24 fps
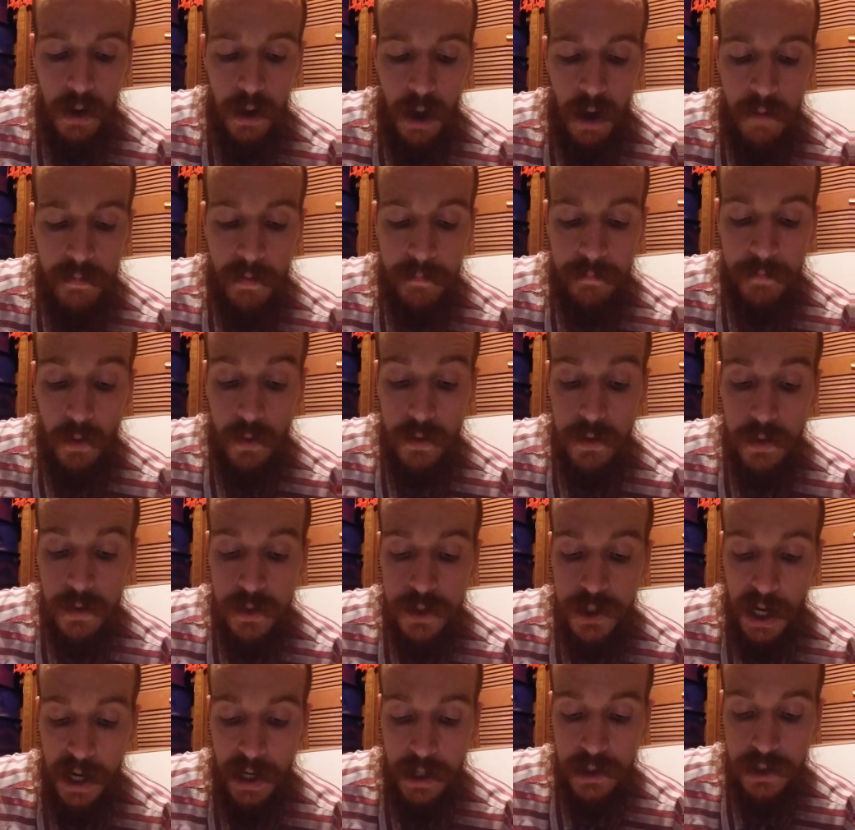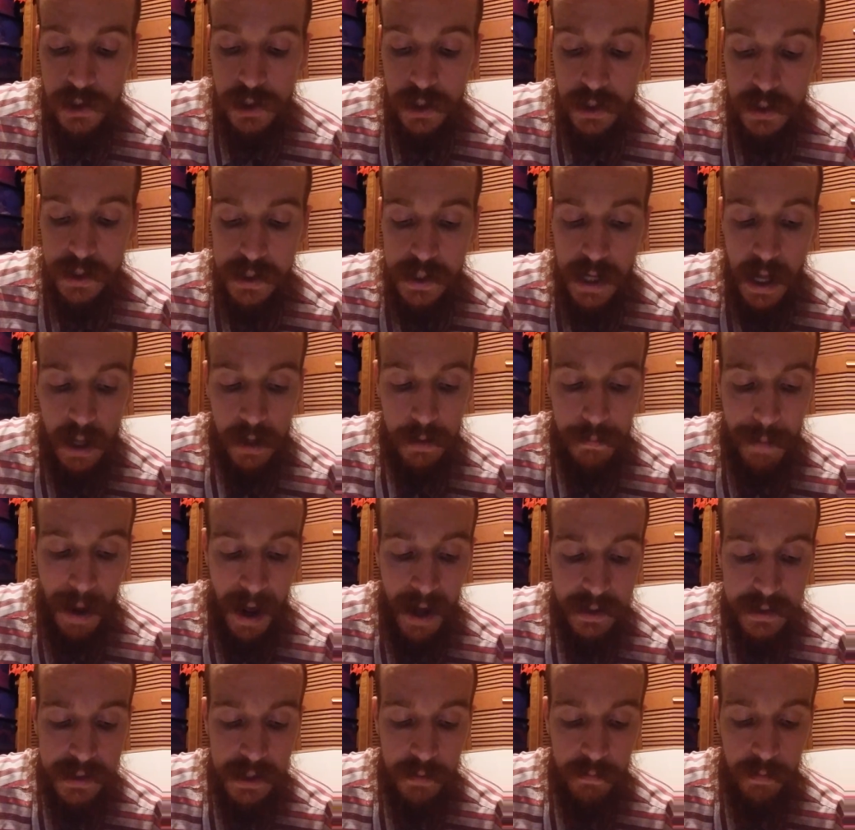a further change, she is dead,
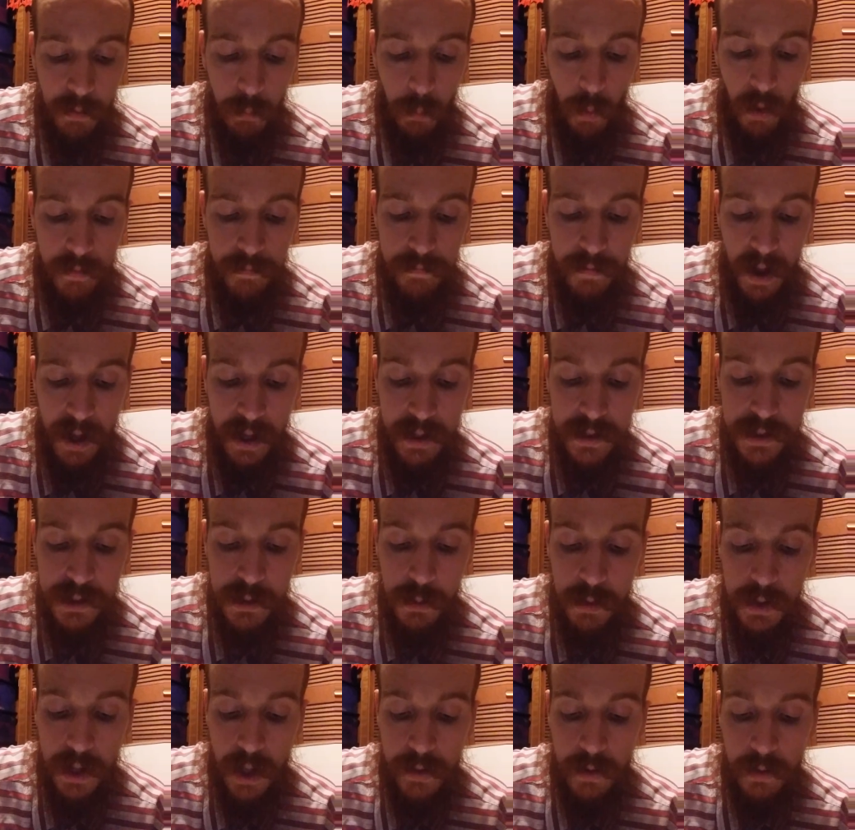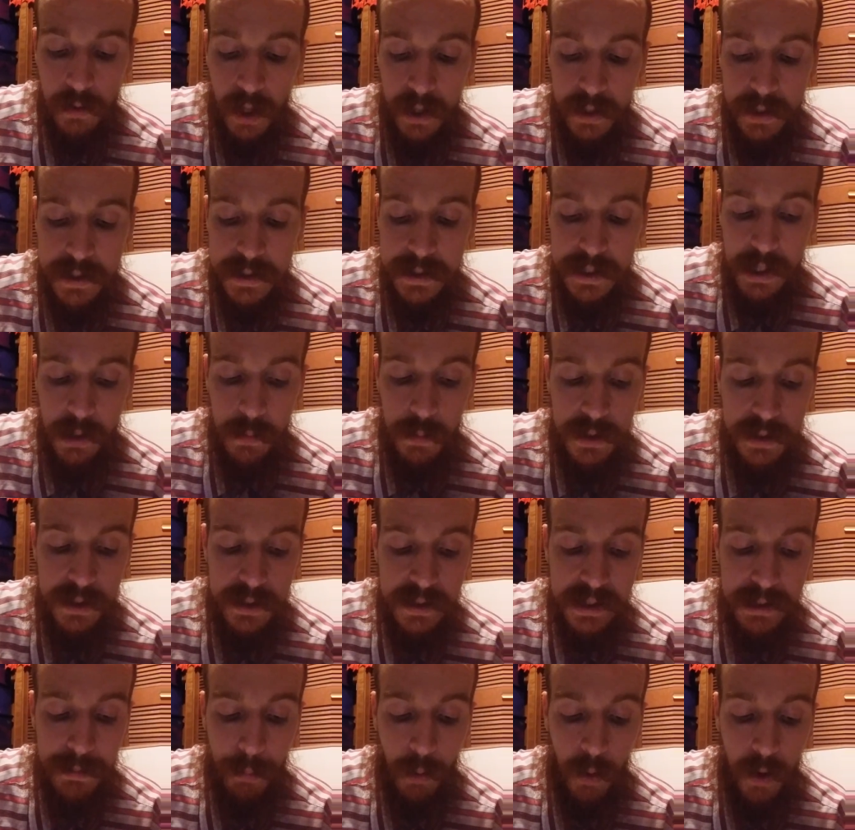passing from one phase to another, like the sequence of
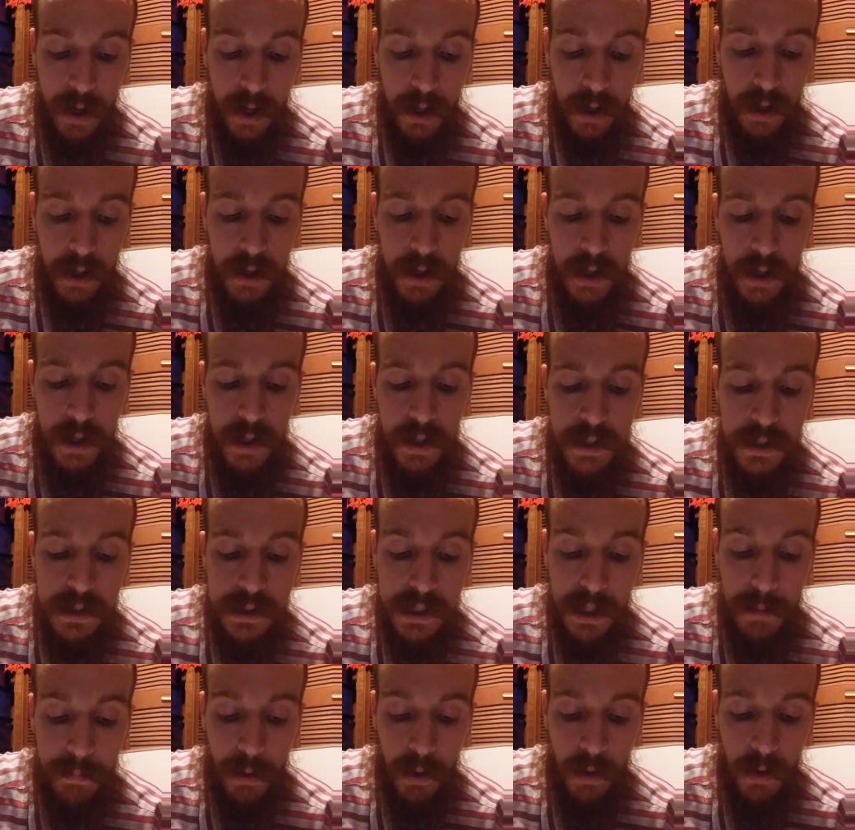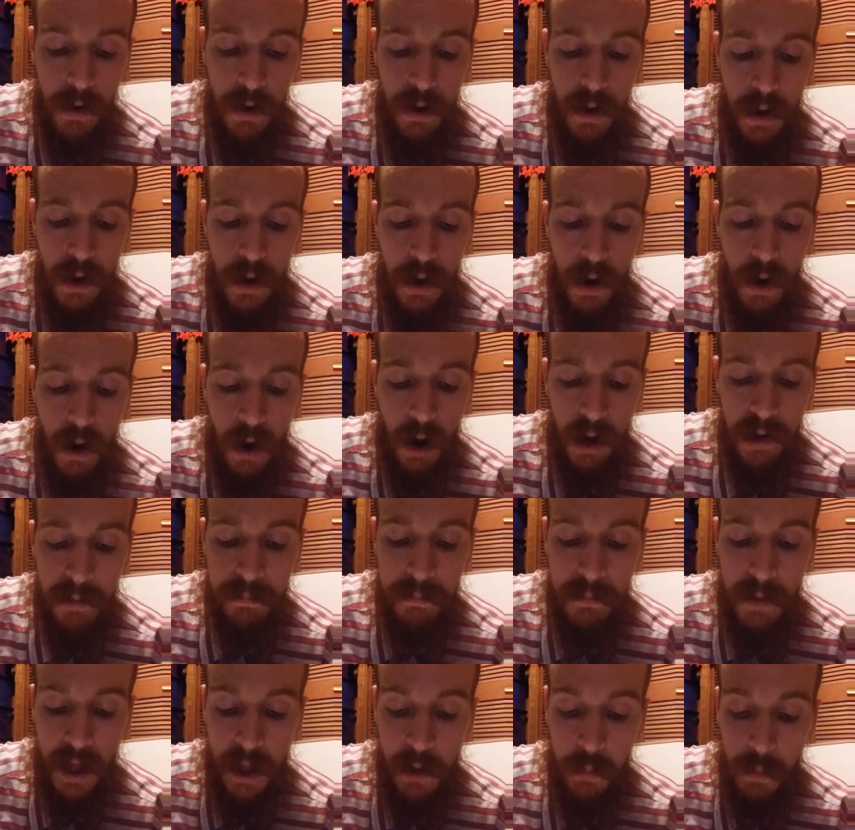spring, summer,
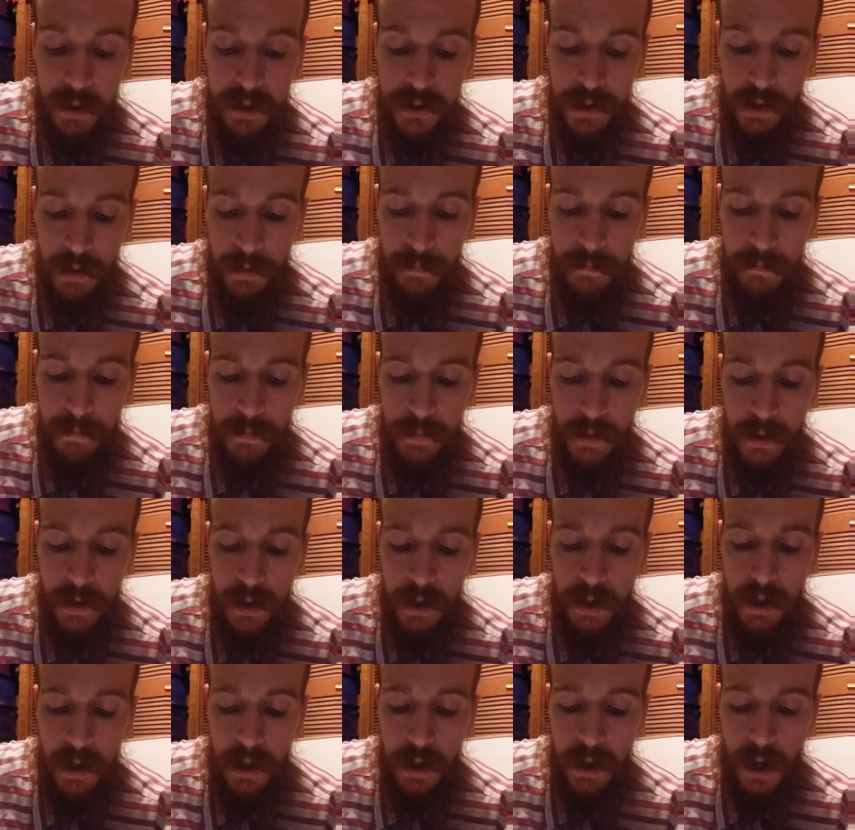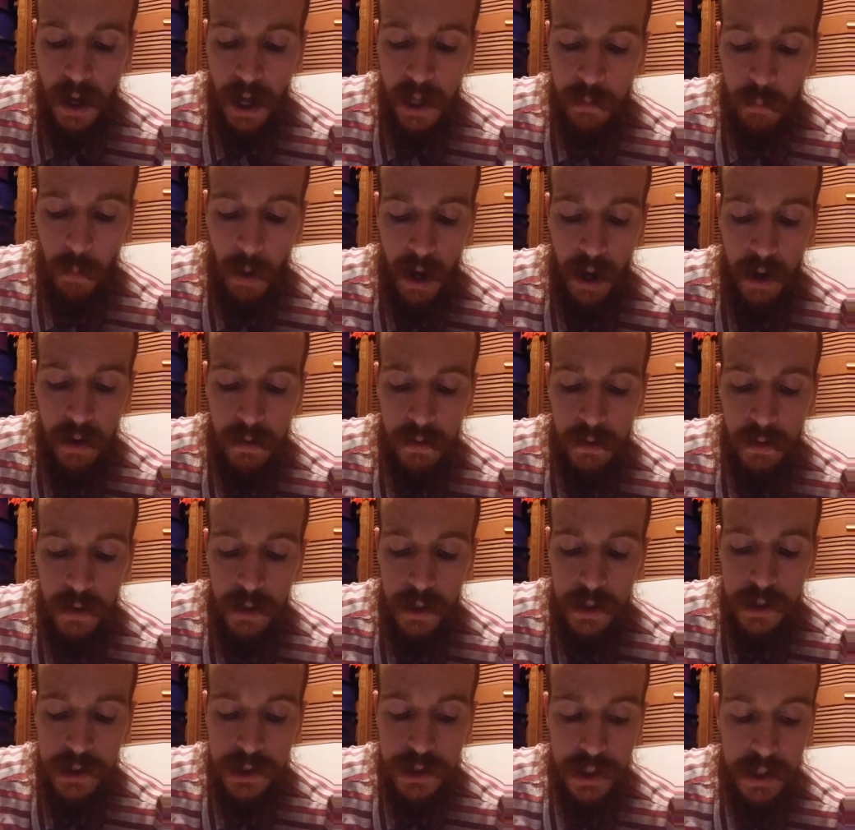autumn, and winter. And while
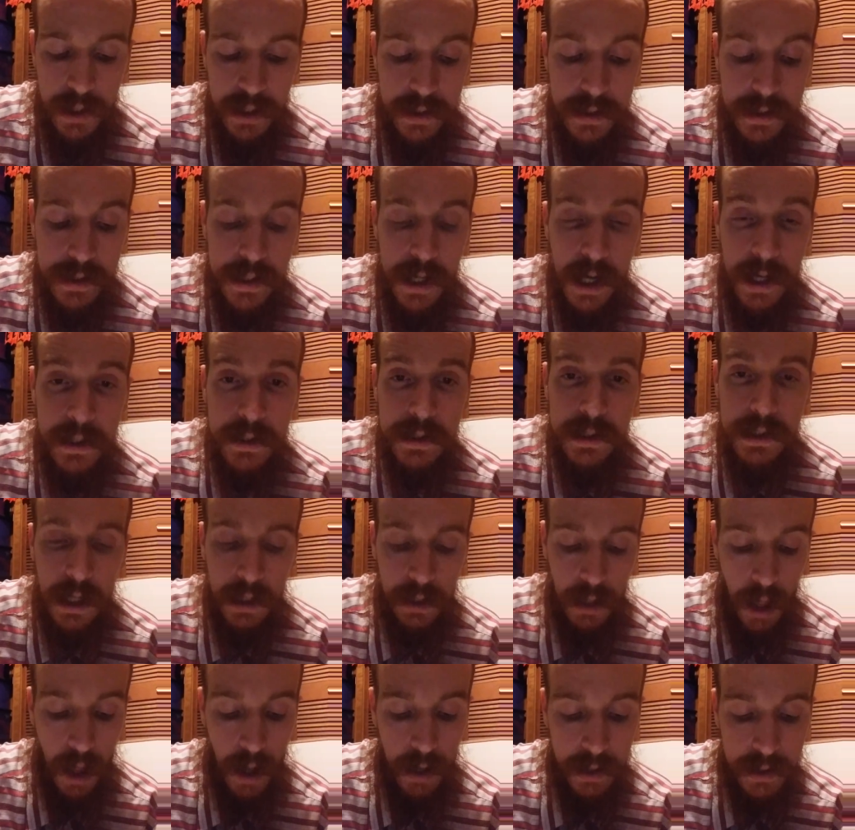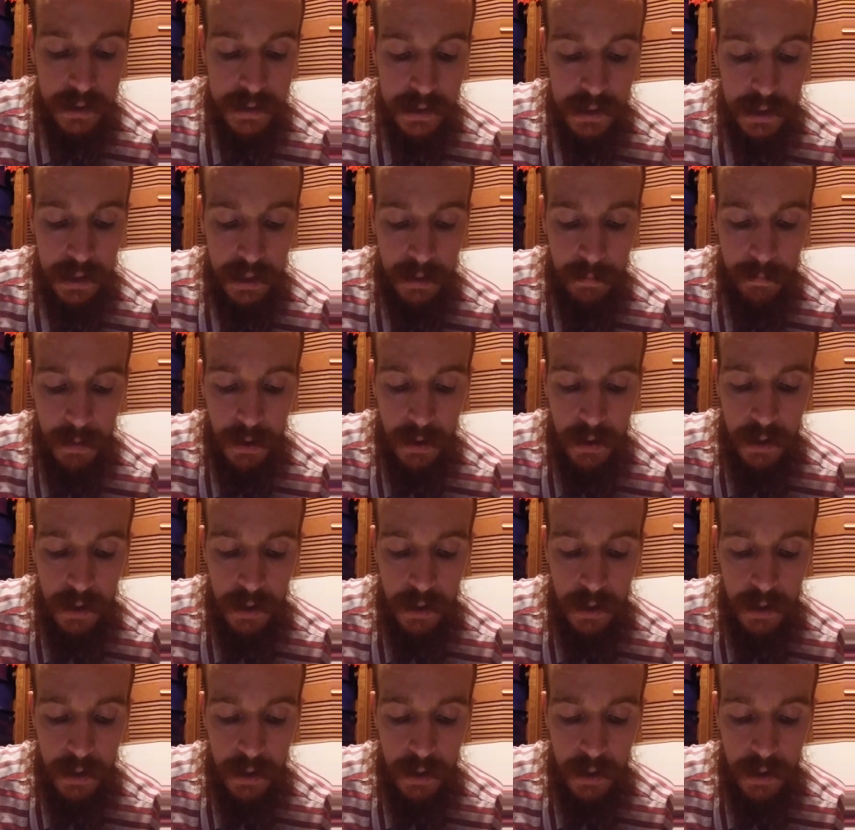she is thus lying asleep